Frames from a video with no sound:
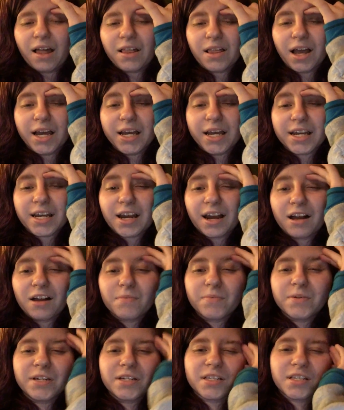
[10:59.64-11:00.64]
like,
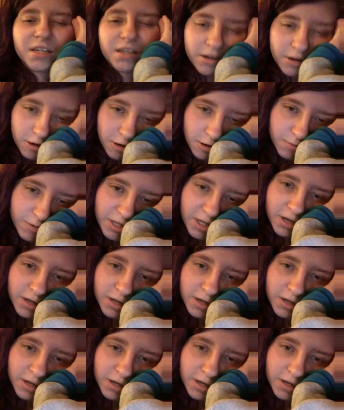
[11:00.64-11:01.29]
I'll be sitting here, I'll be